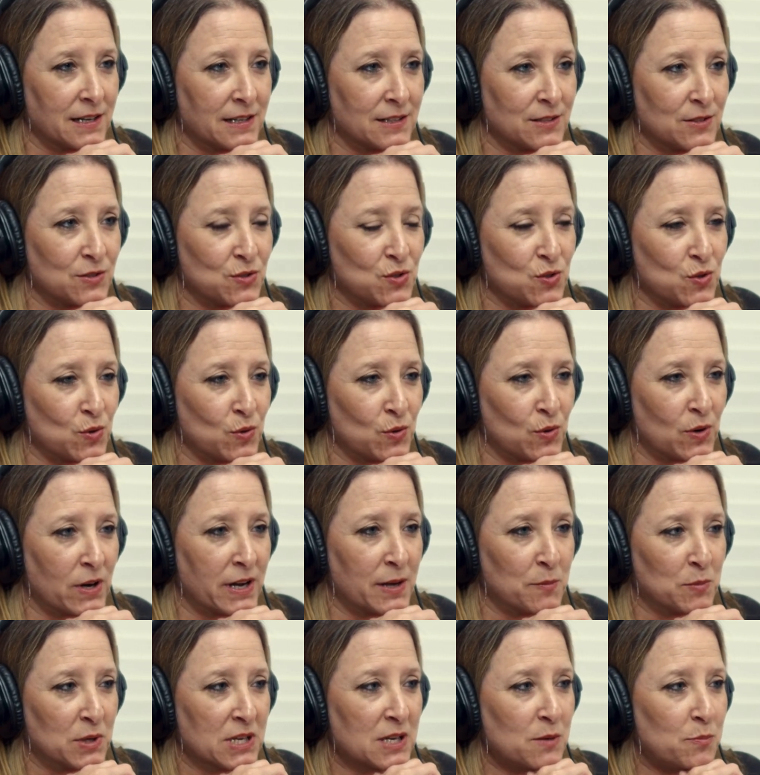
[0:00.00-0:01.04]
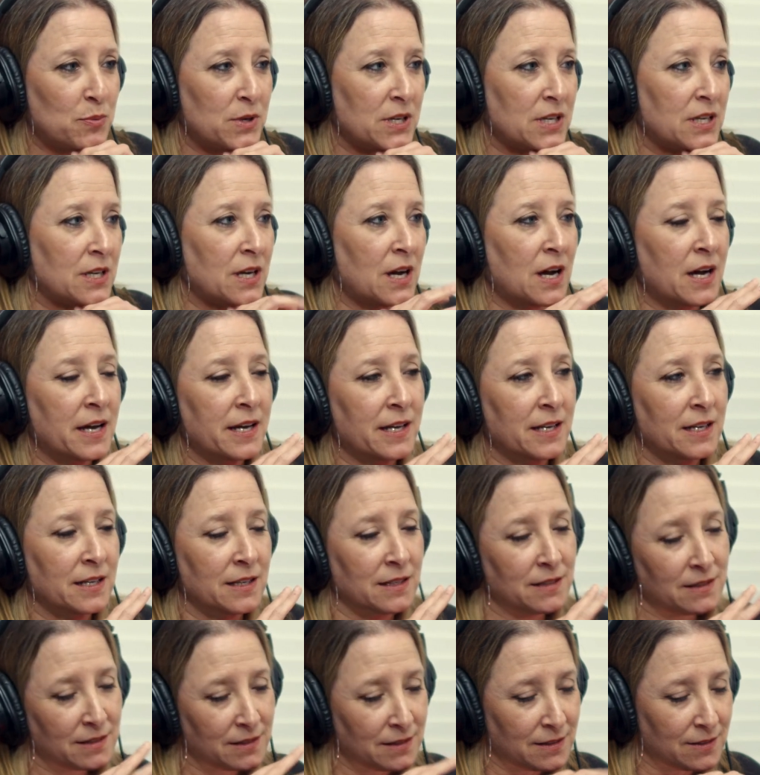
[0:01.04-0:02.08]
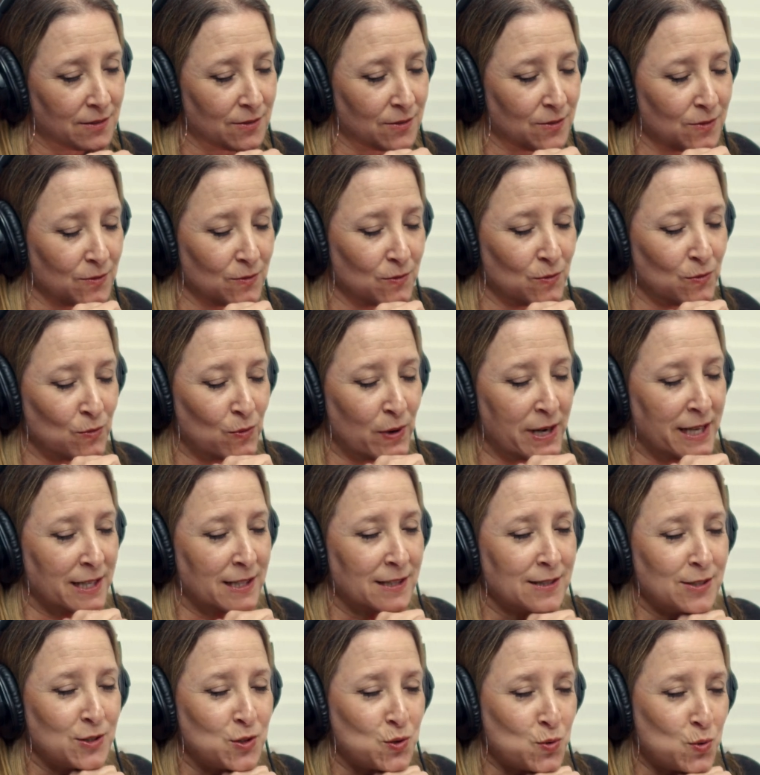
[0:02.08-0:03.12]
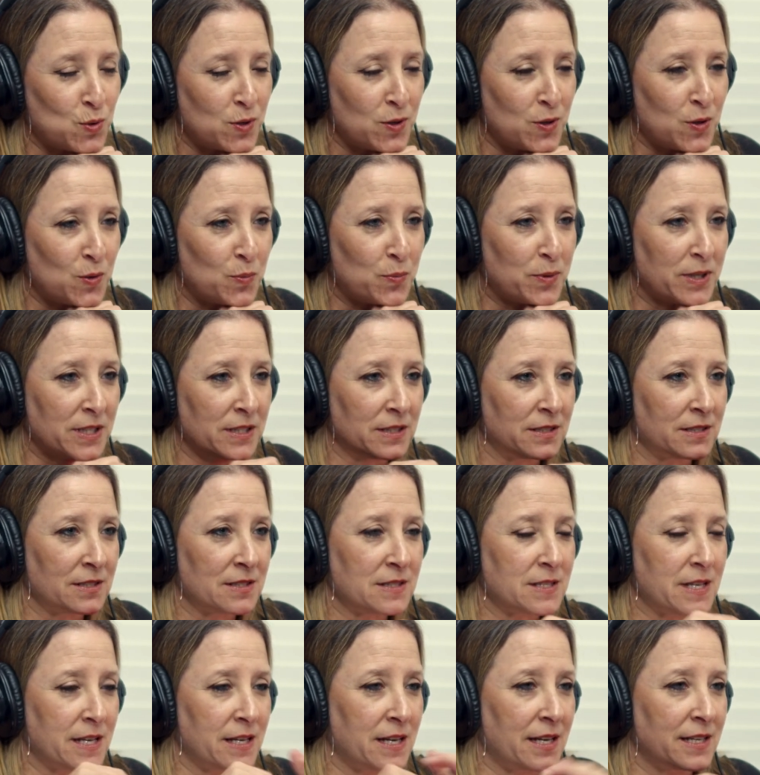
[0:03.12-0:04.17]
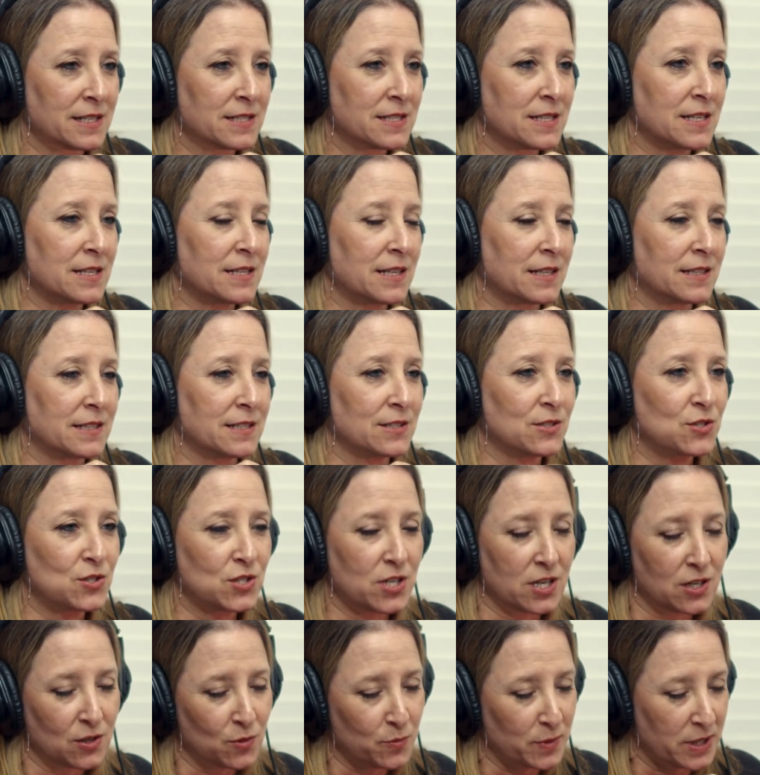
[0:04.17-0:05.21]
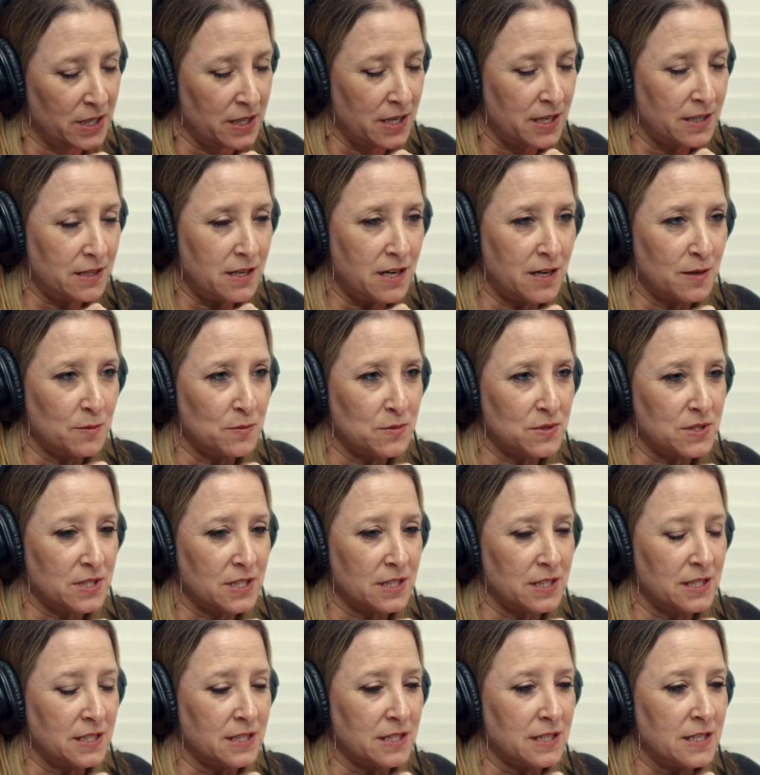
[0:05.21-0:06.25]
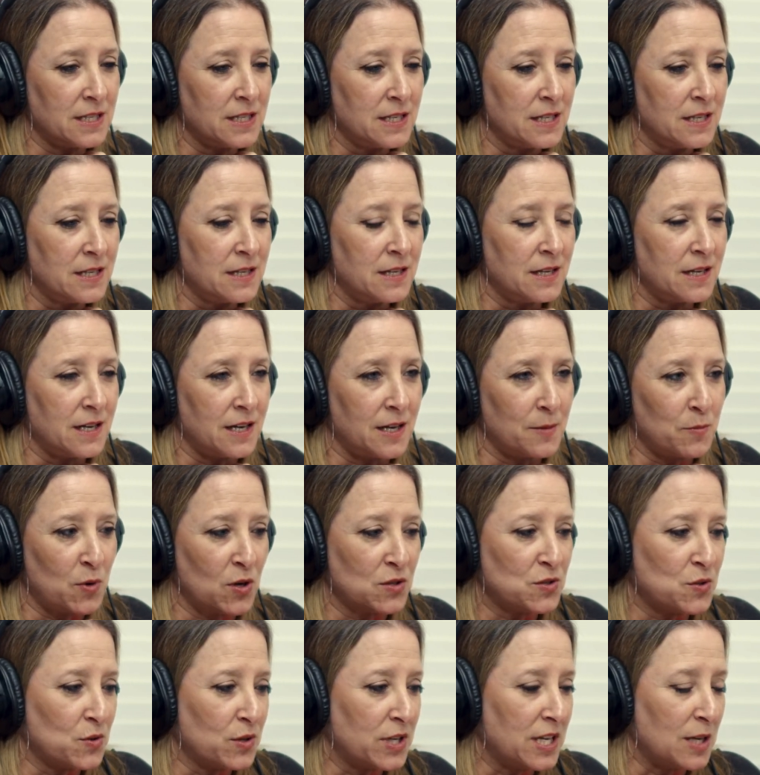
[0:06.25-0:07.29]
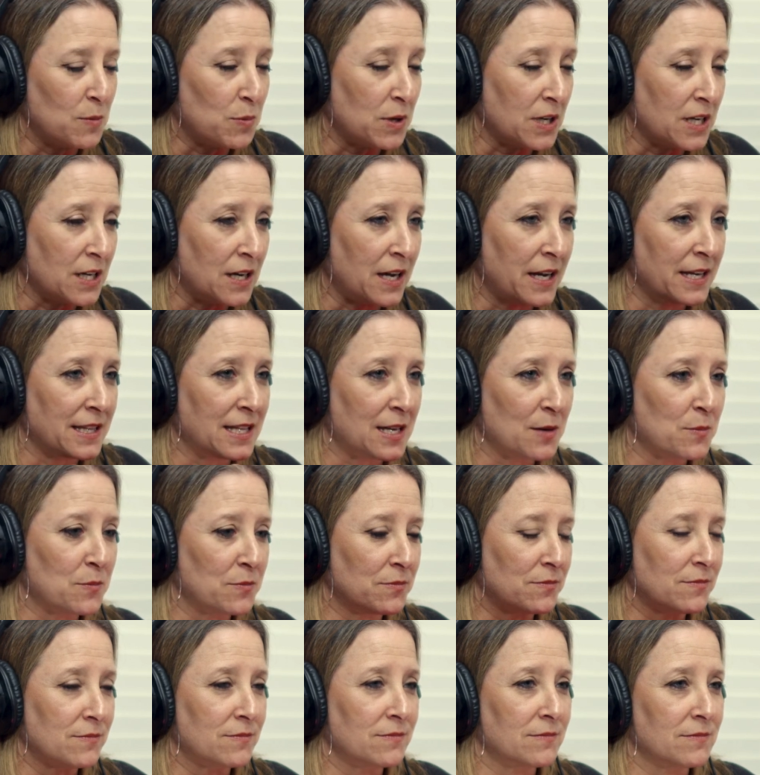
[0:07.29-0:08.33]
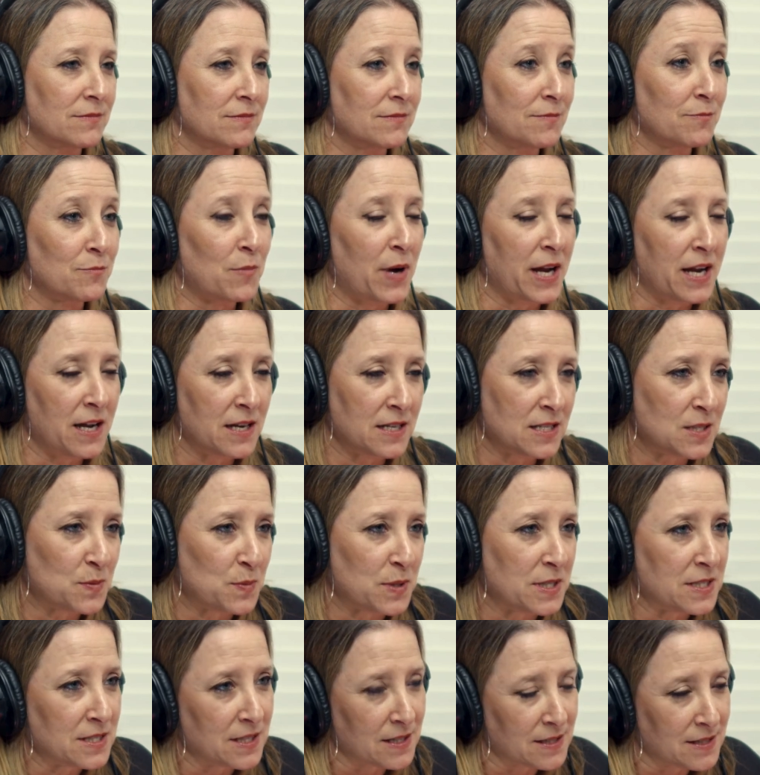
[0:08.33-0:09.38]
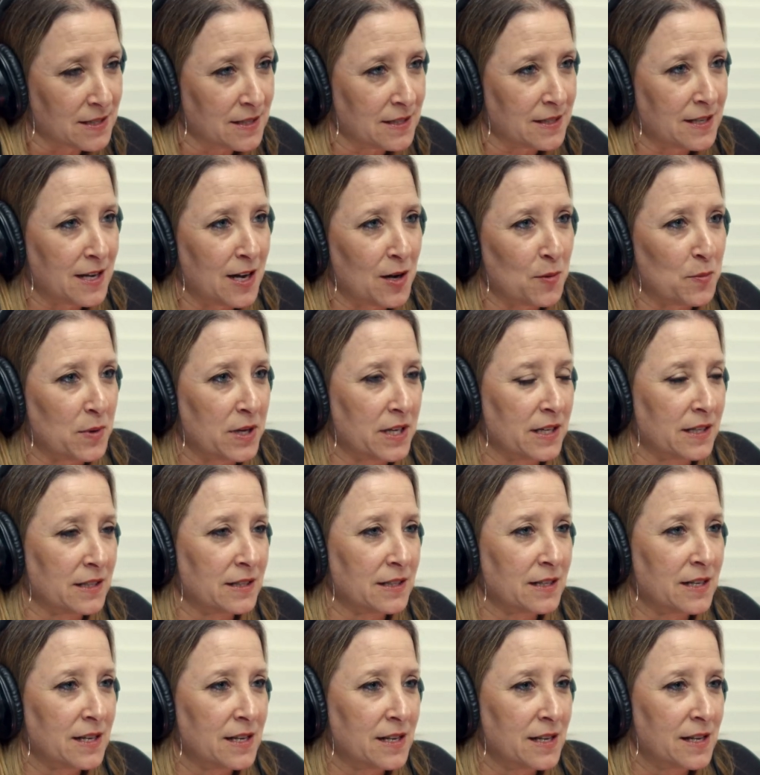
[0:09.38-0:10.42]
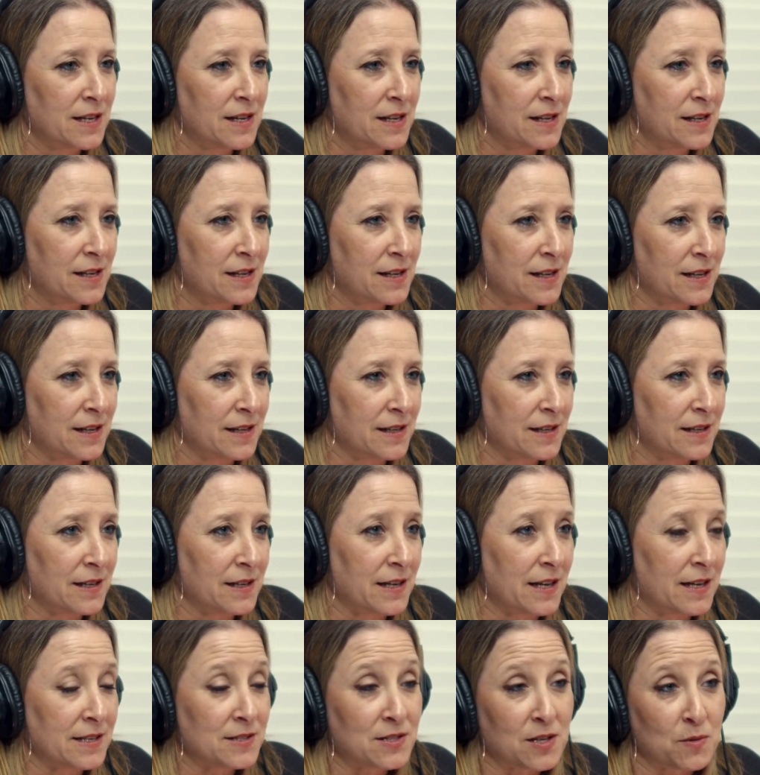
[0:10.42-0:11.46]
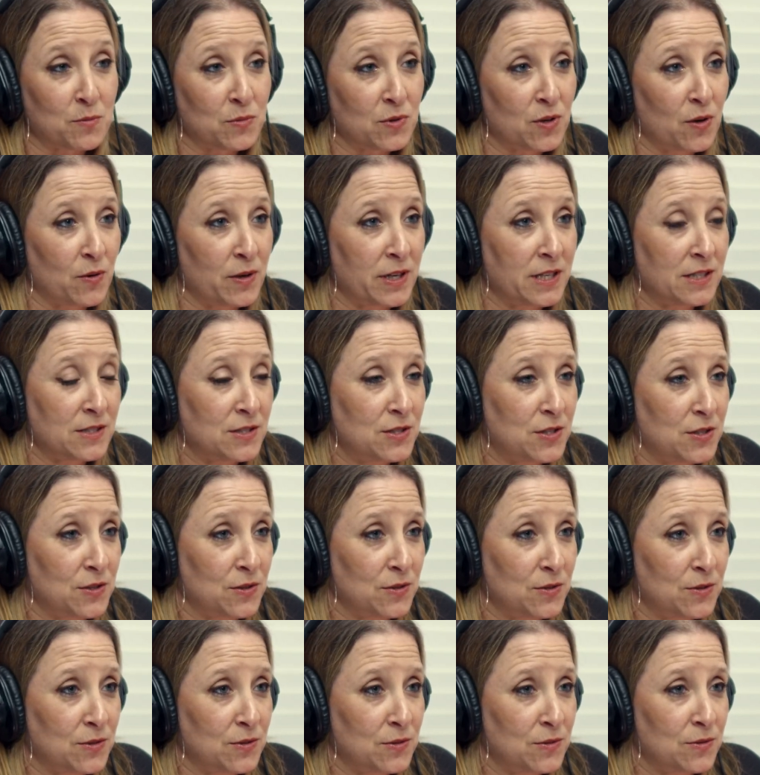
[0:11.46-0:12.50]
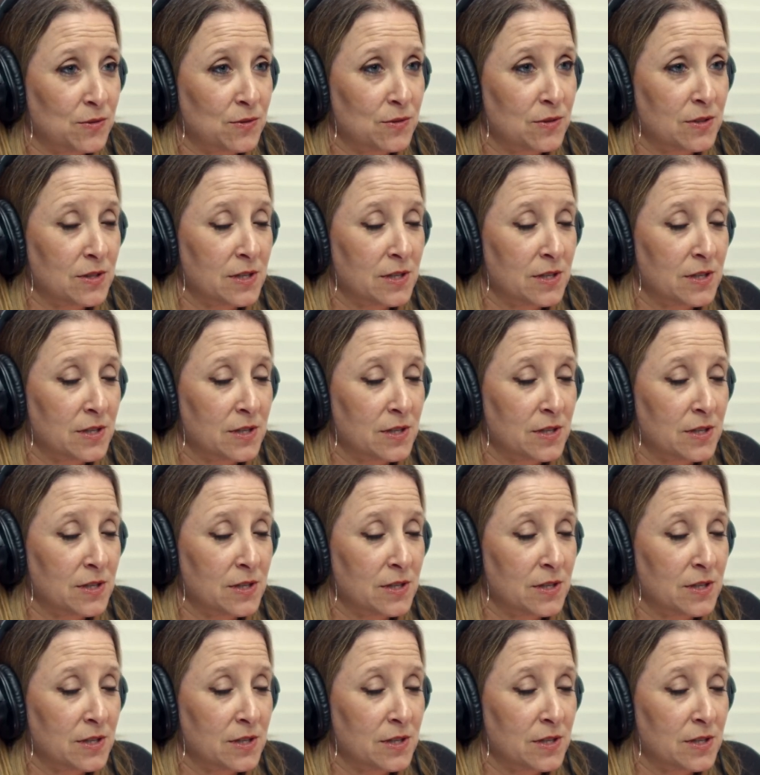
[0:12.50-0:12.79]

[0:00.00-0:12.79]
So I'm keeping an eye when the door opens and I see that this gentleman comes in. I'm also keeping an eye that my husband doesn't come in, as I'm going to